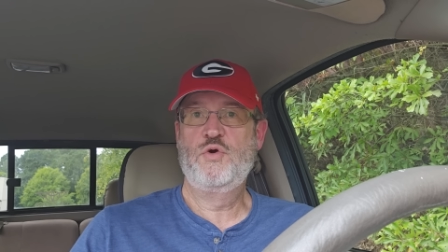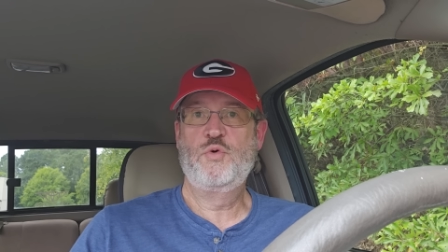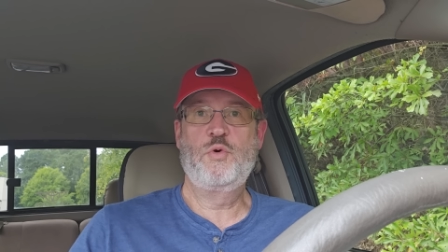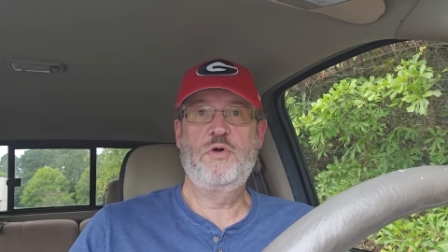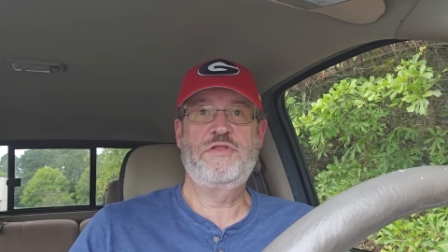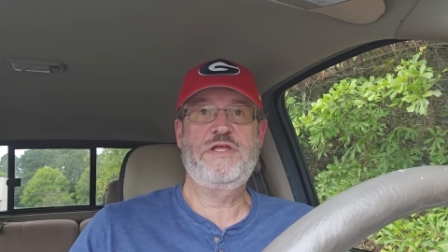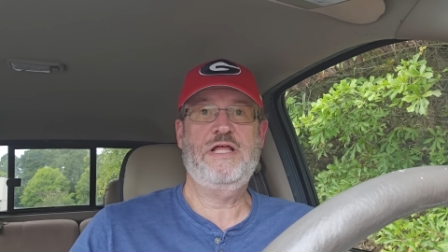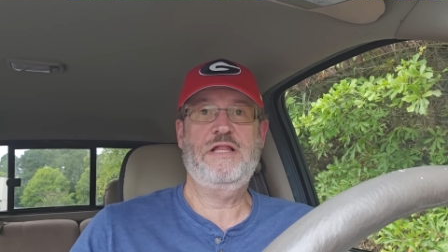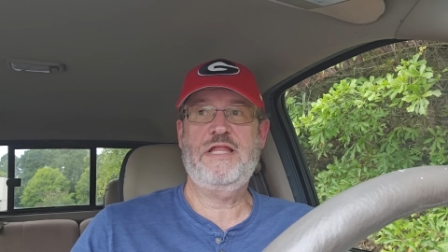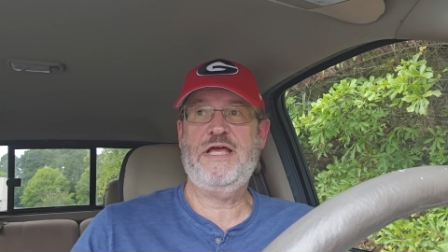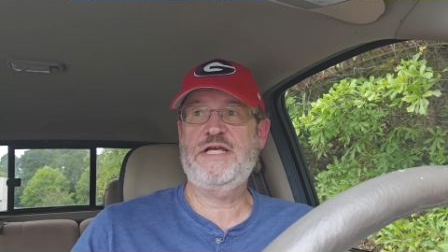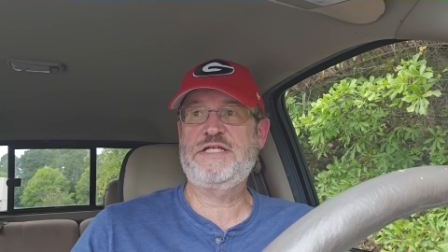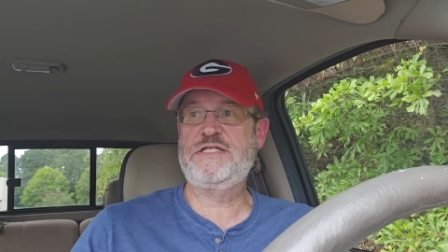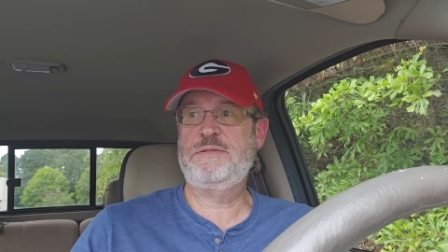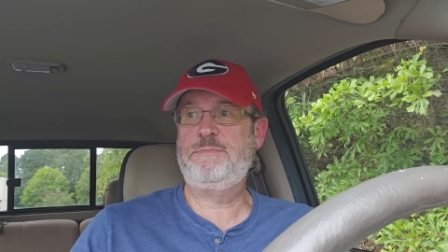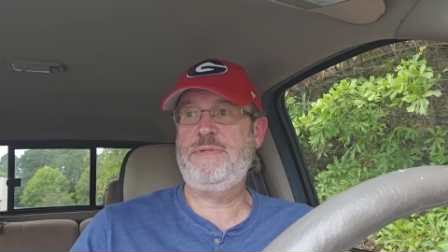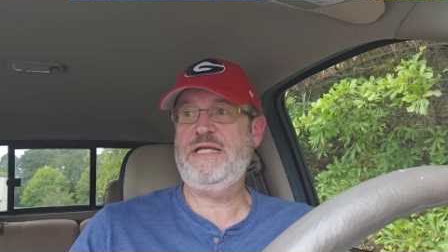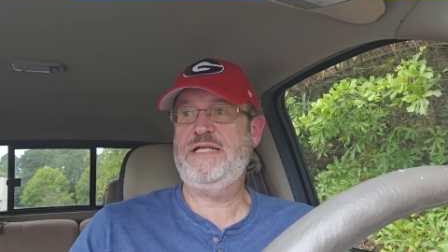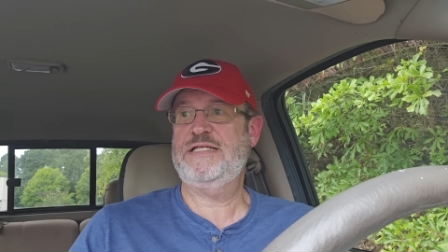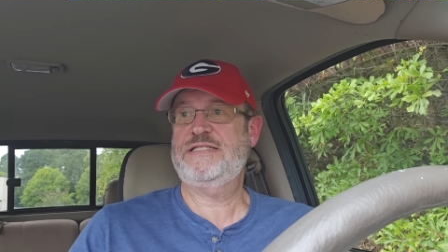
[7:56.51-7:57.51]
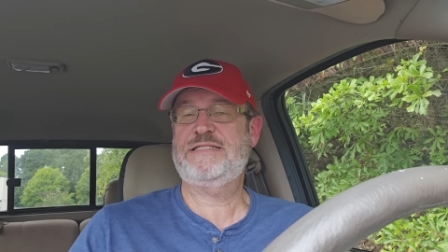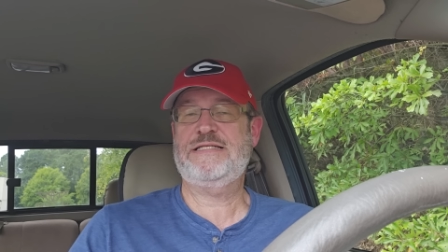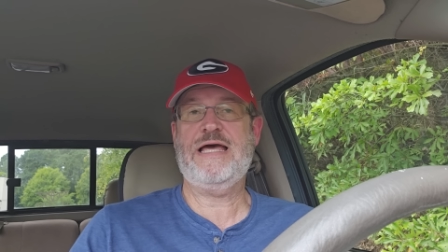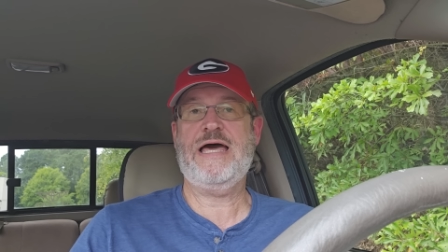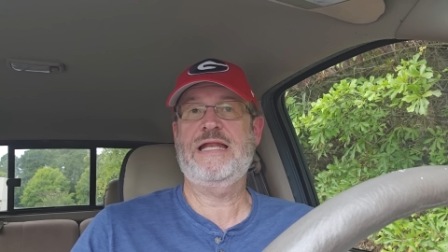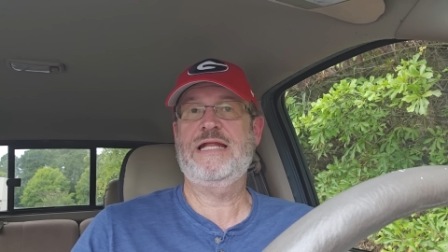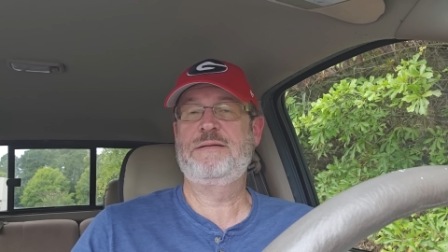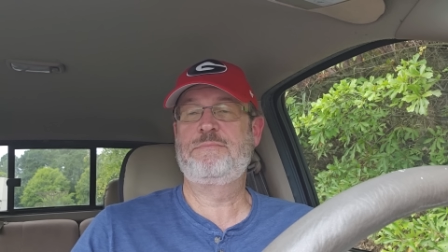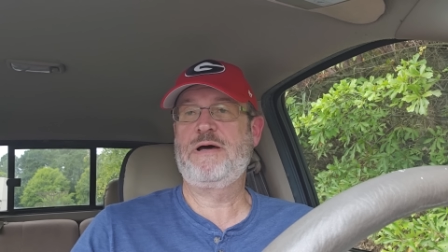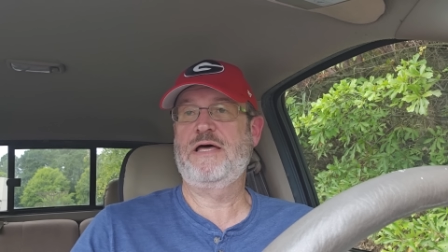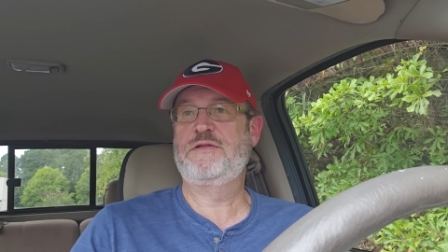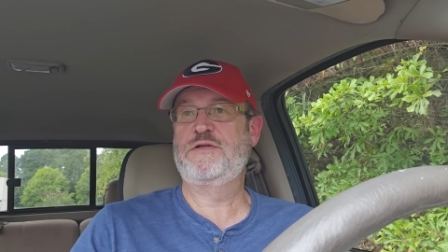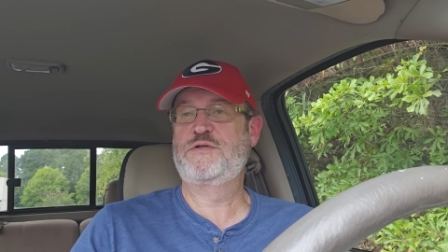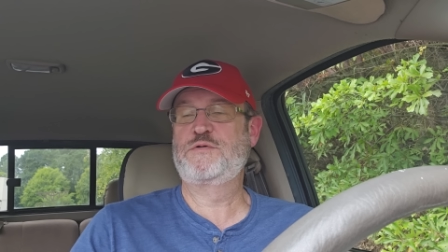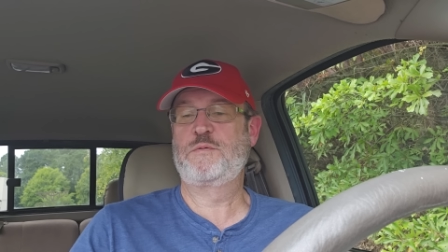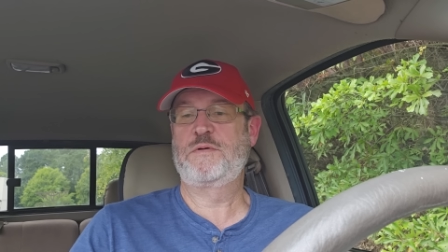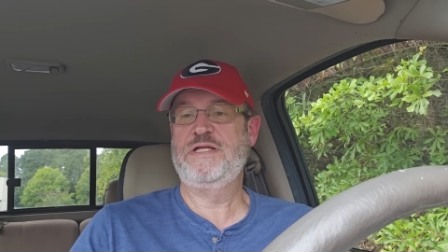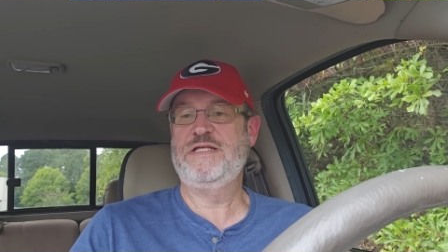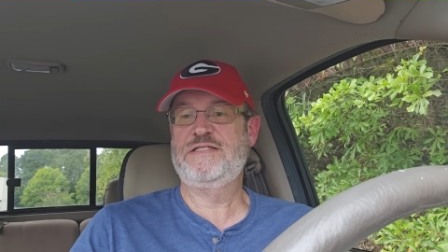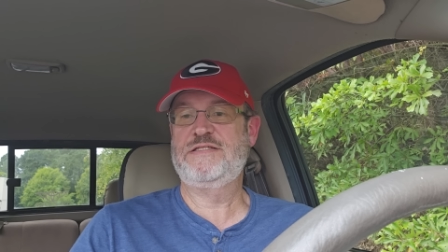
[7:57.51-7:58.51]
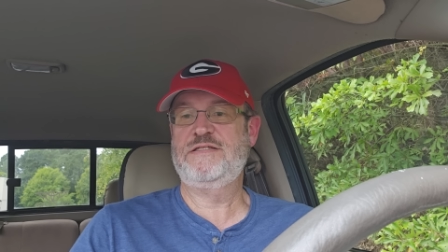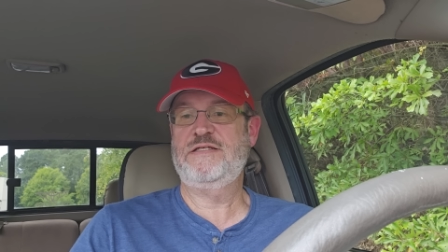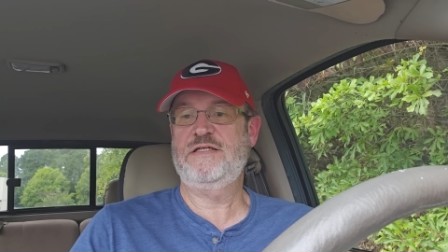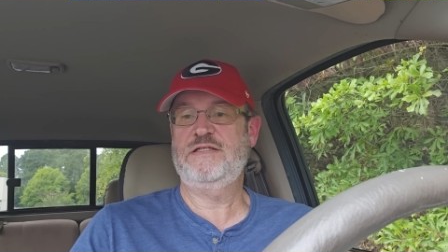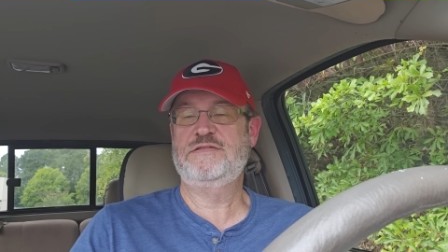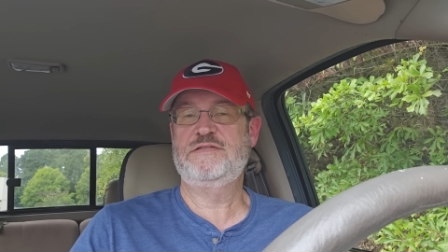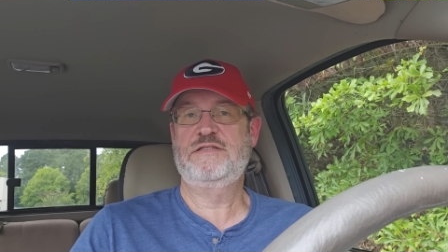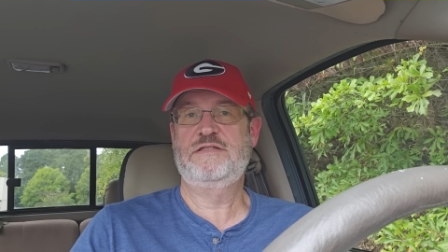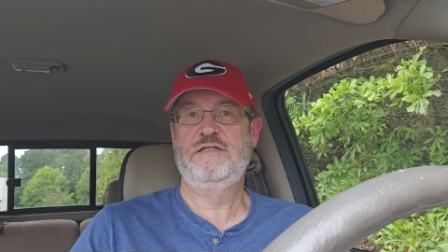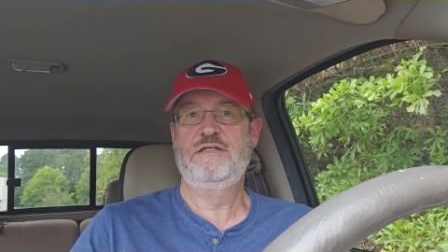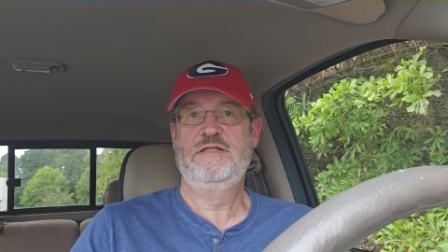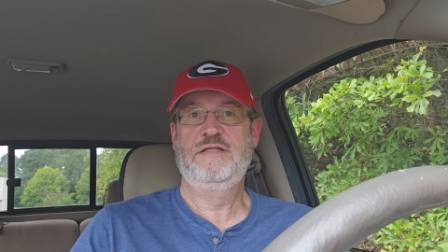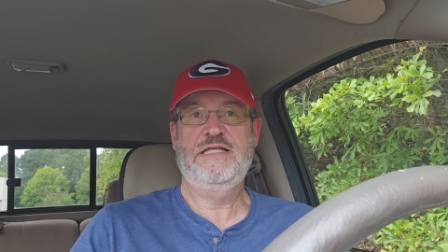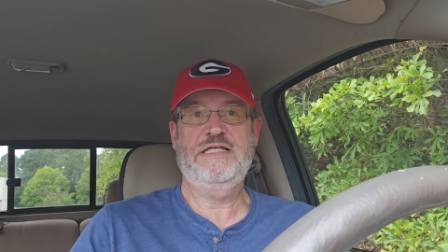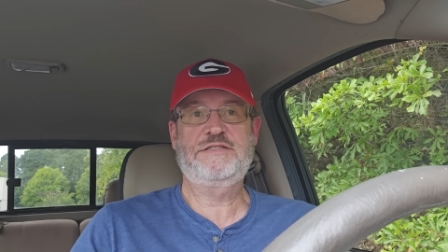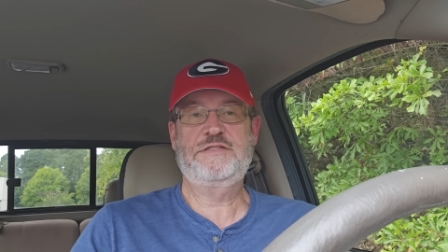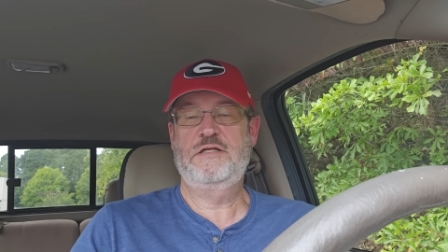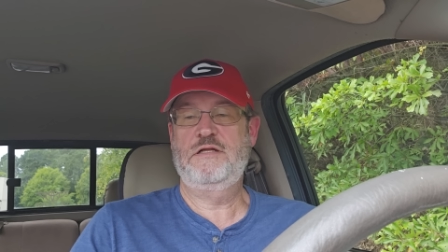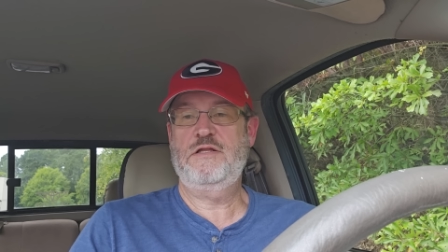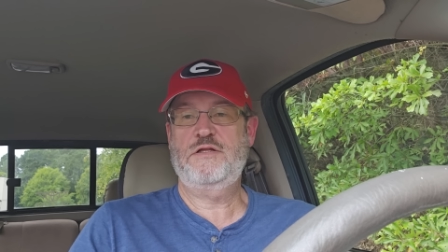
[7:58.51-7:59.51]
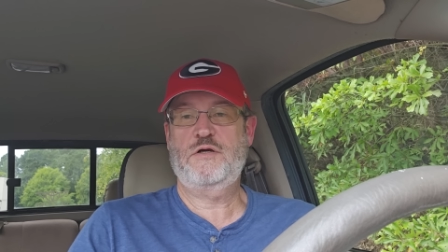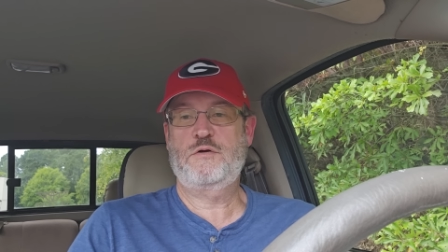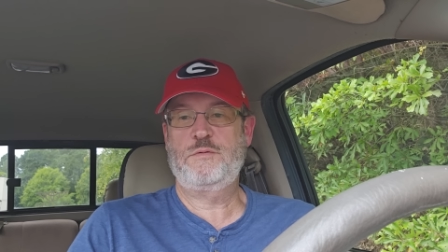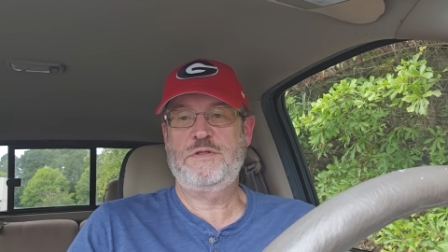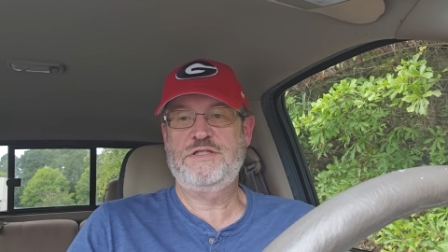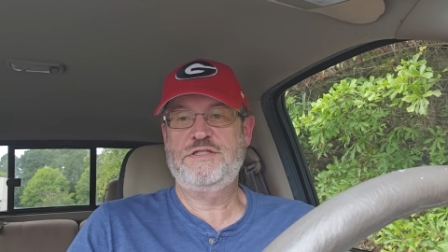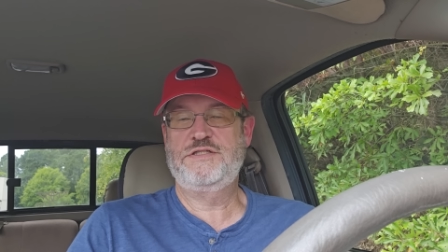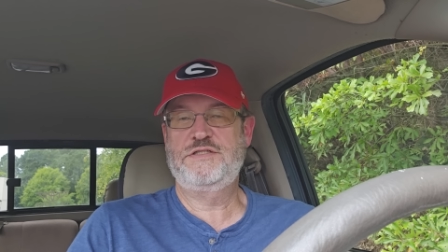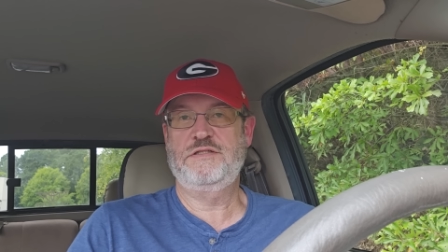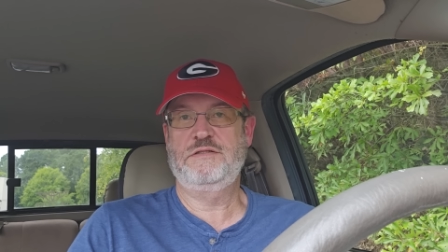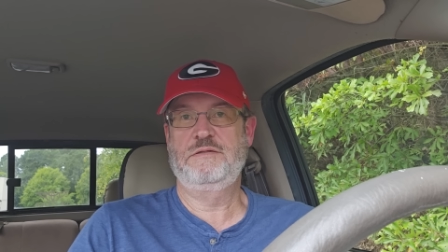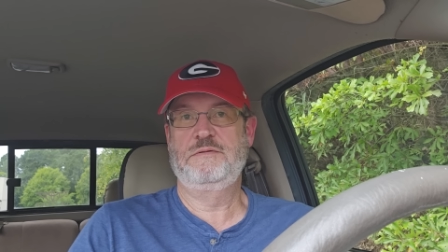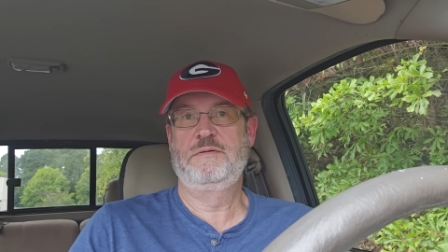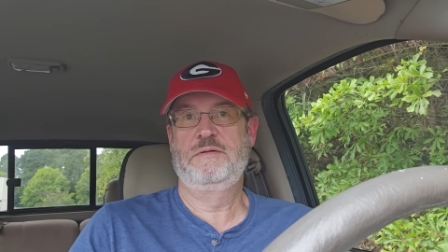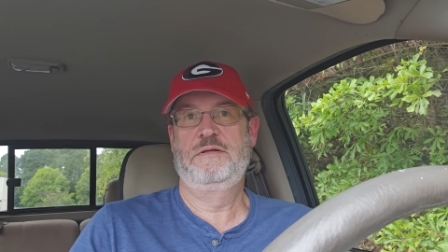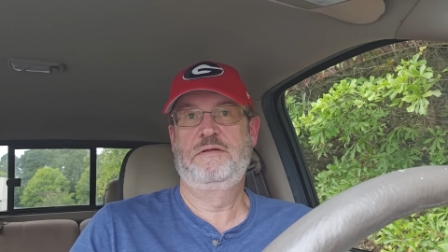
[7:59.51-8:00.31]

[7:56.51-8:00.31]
will the election be decided by the 26th? That's another question.